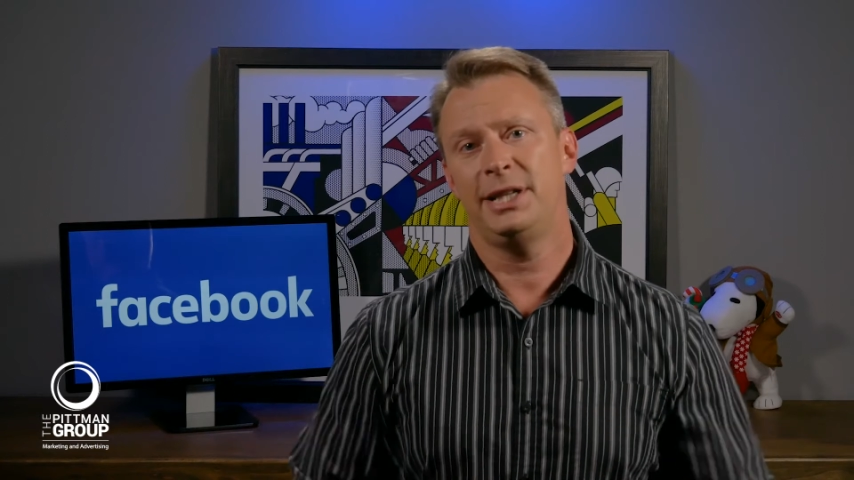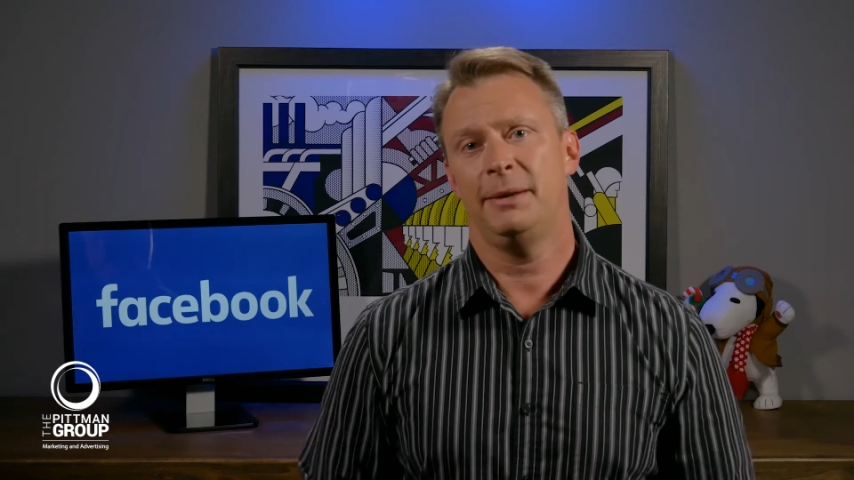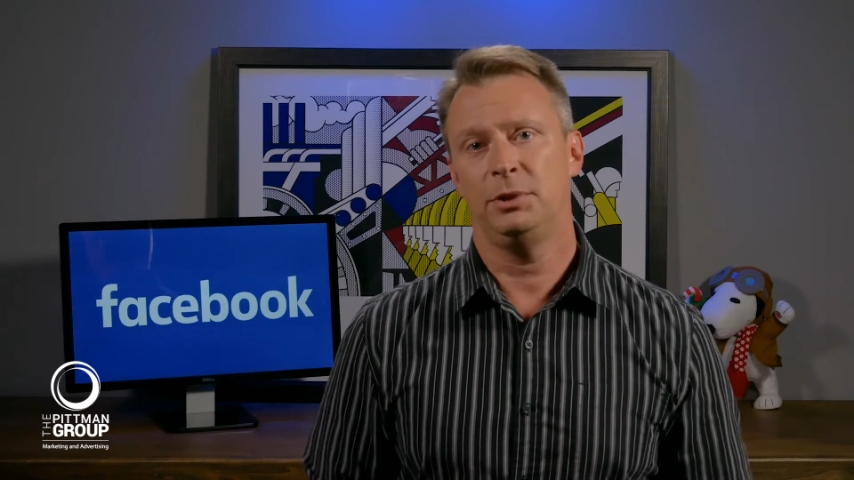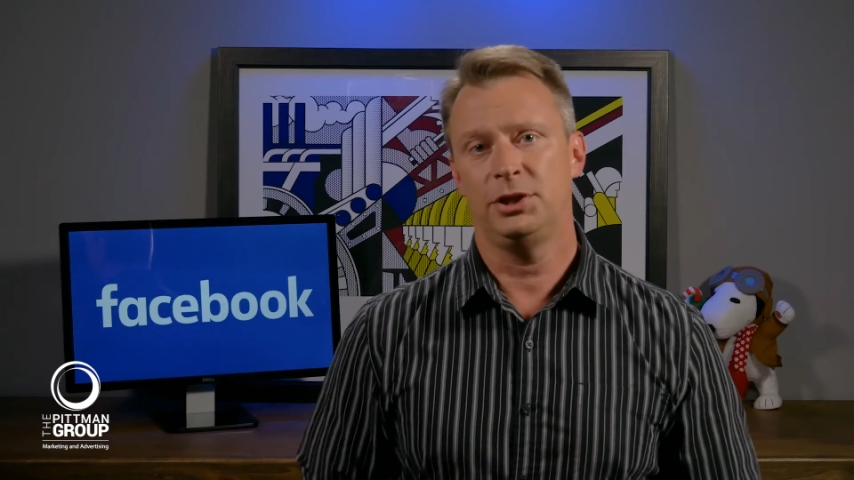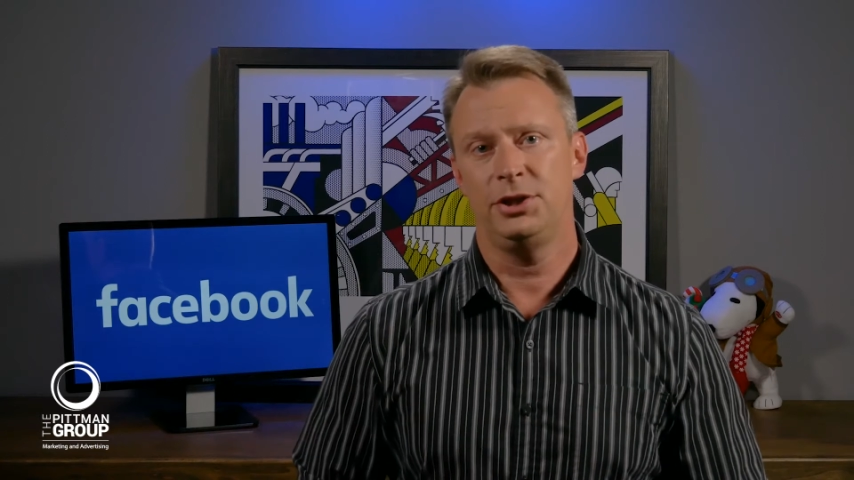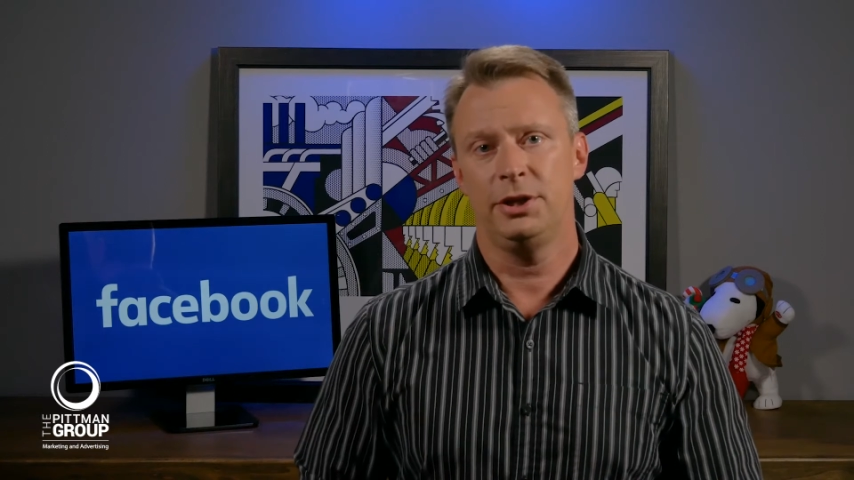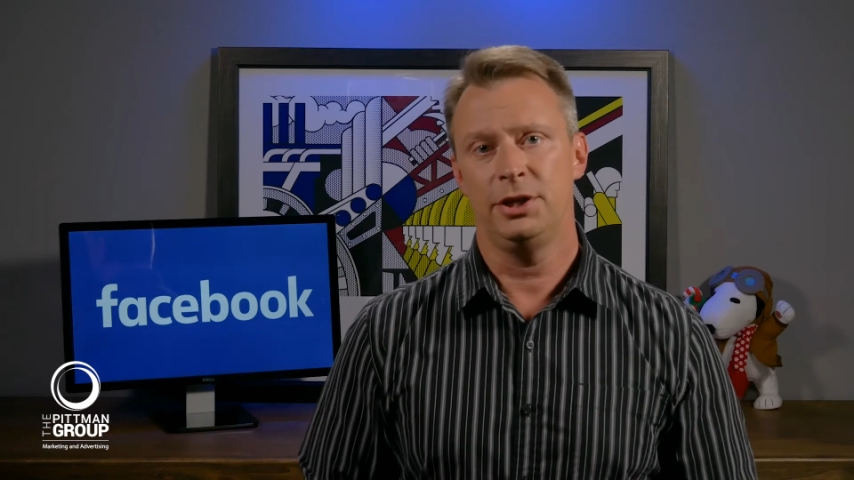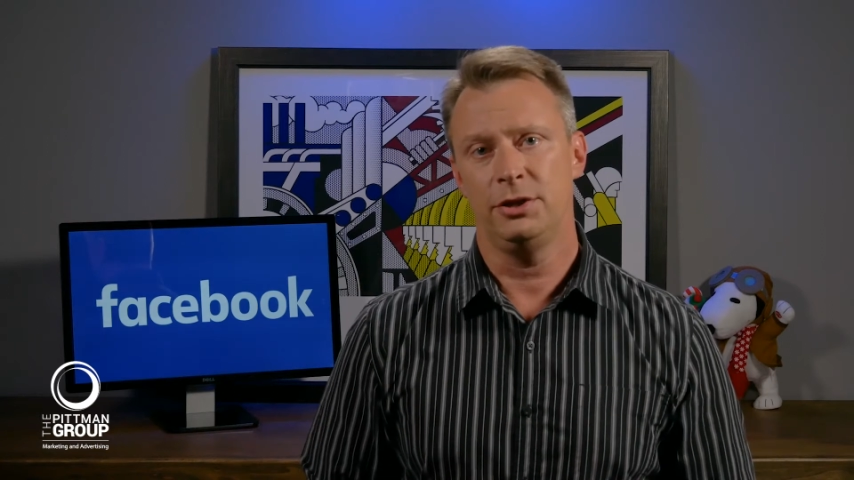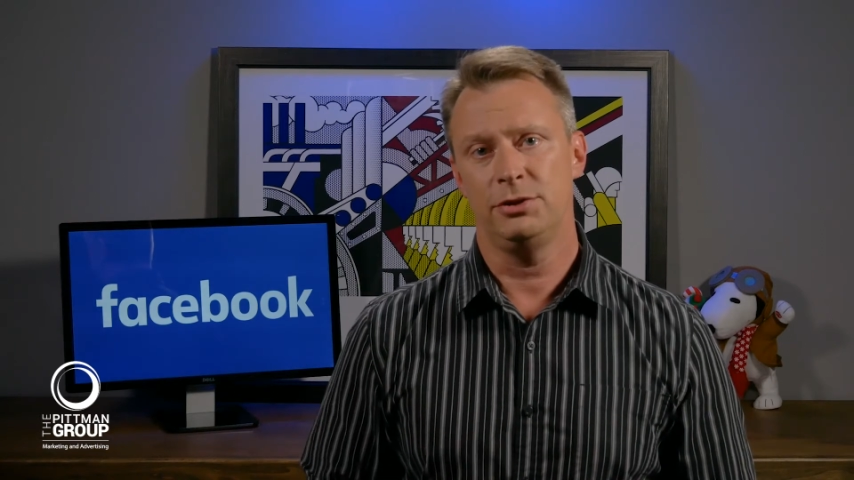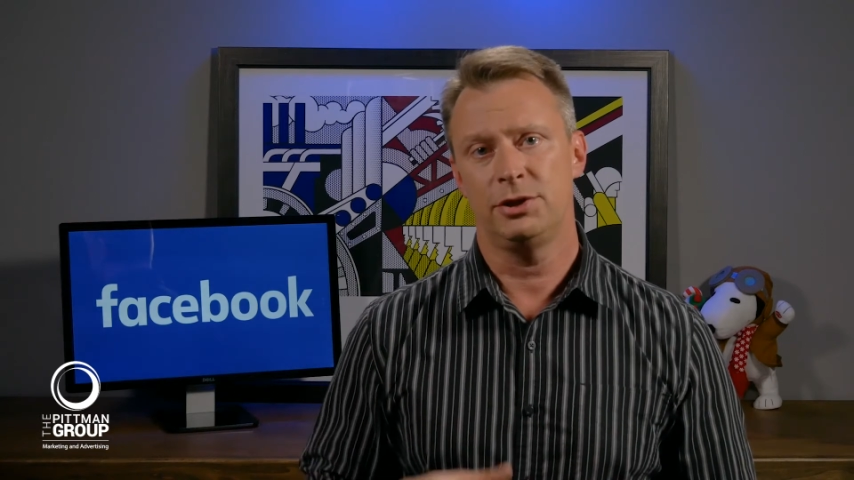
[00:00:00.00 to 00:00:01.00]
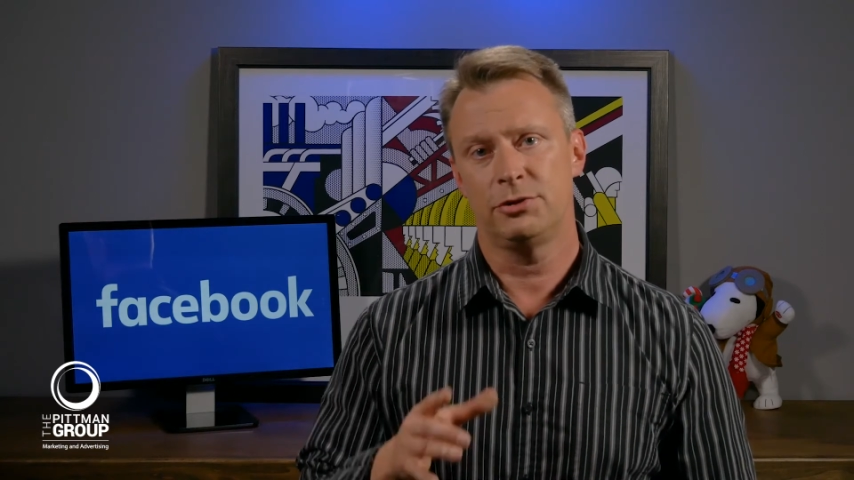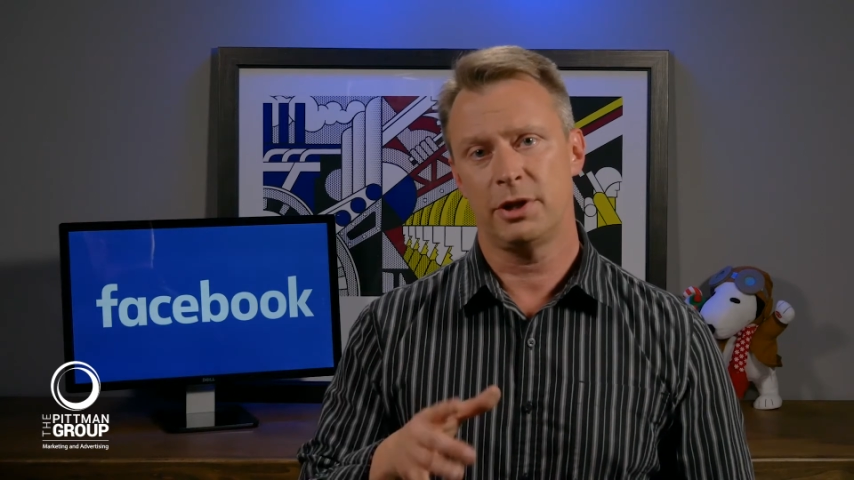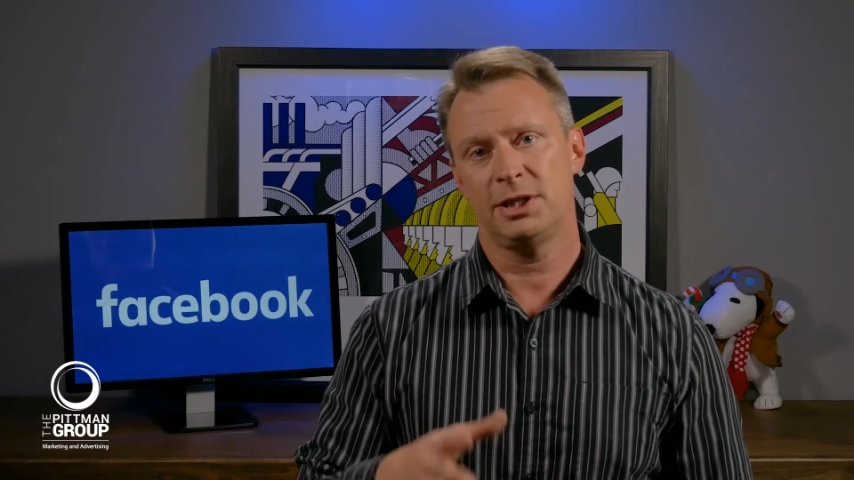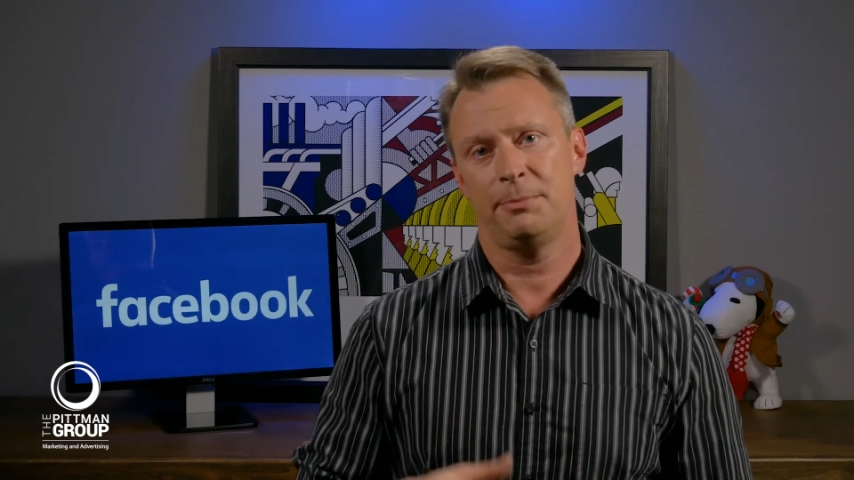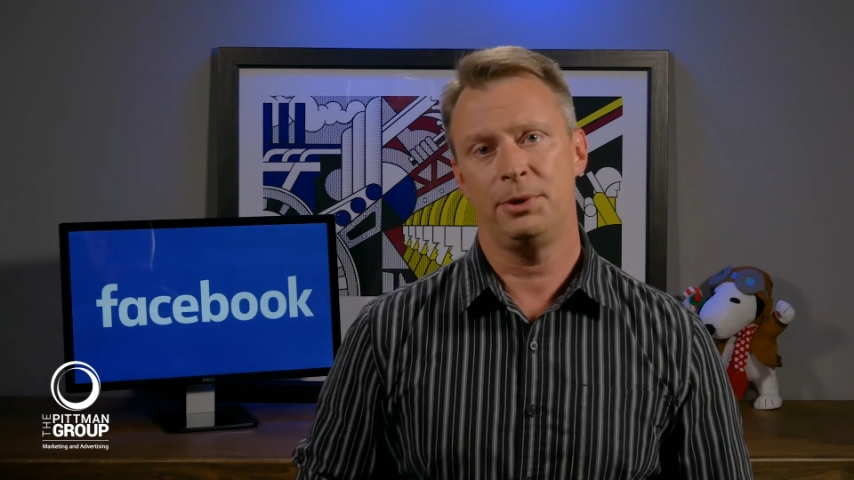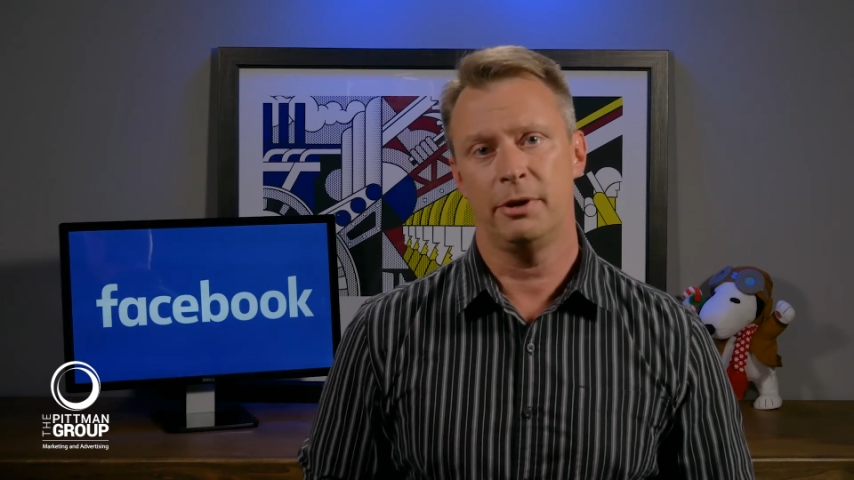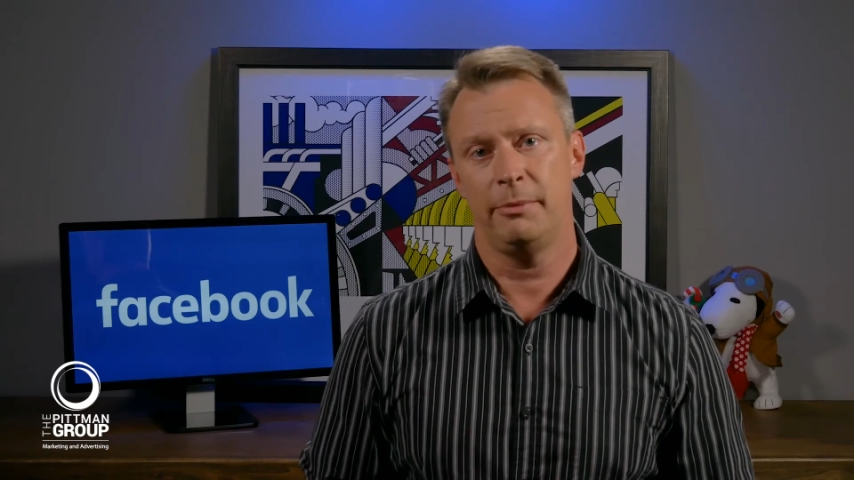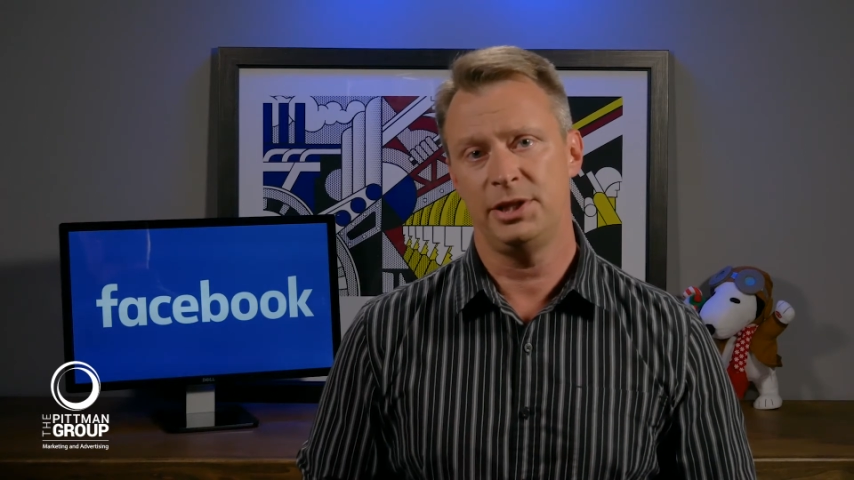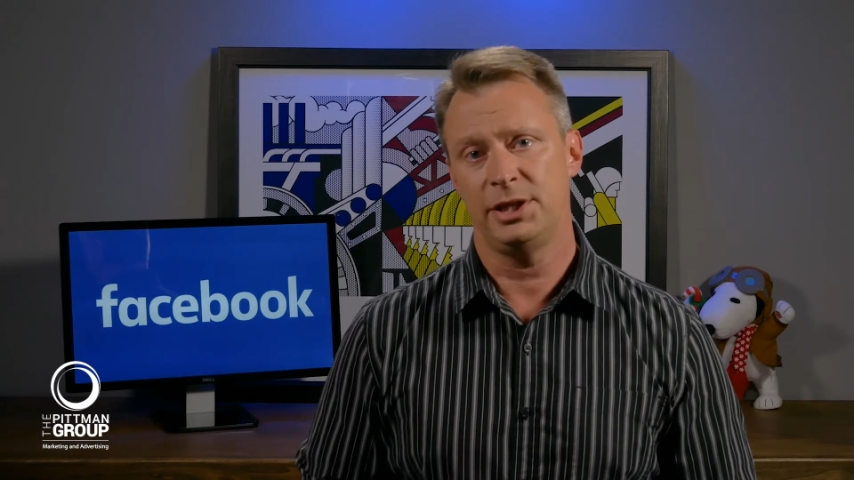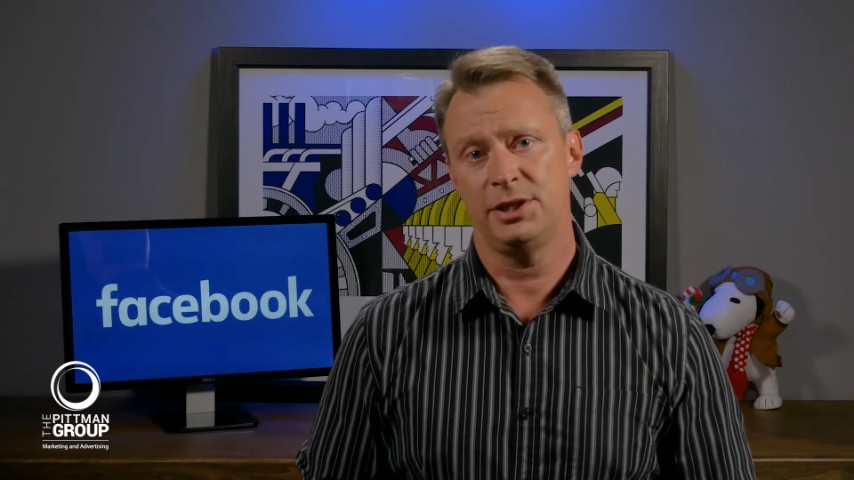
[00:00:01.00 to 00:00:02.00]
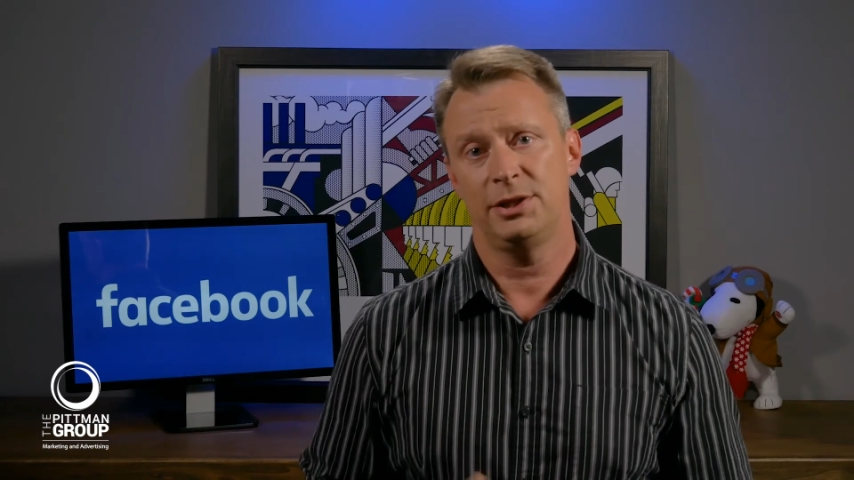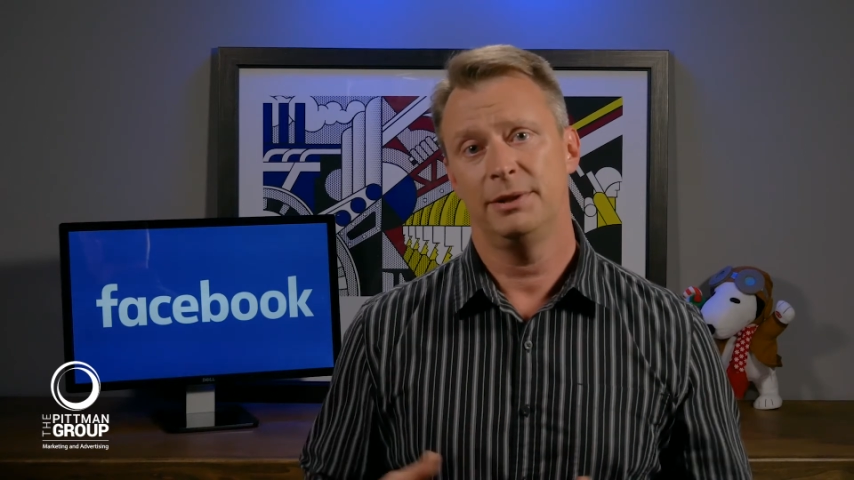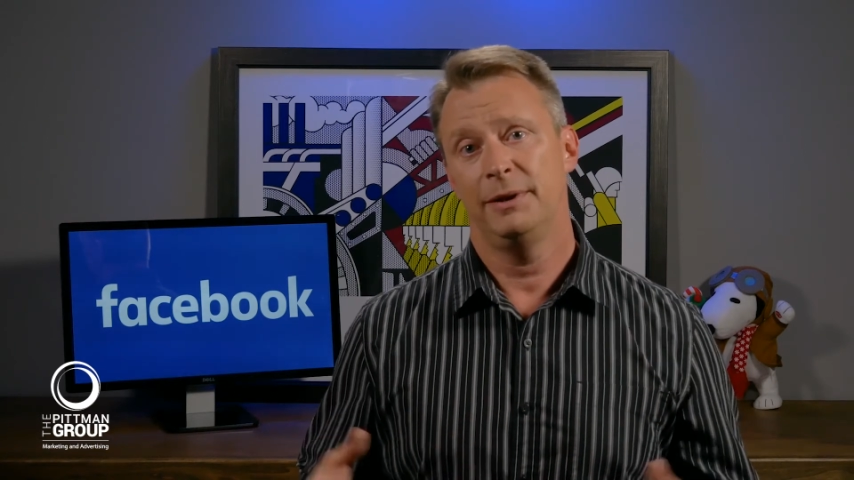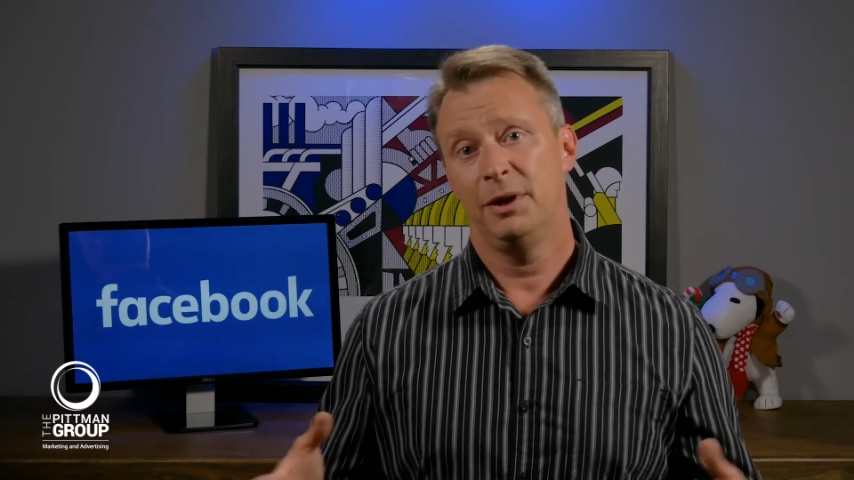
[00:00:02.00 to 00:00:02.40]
templates you can use to dress up your images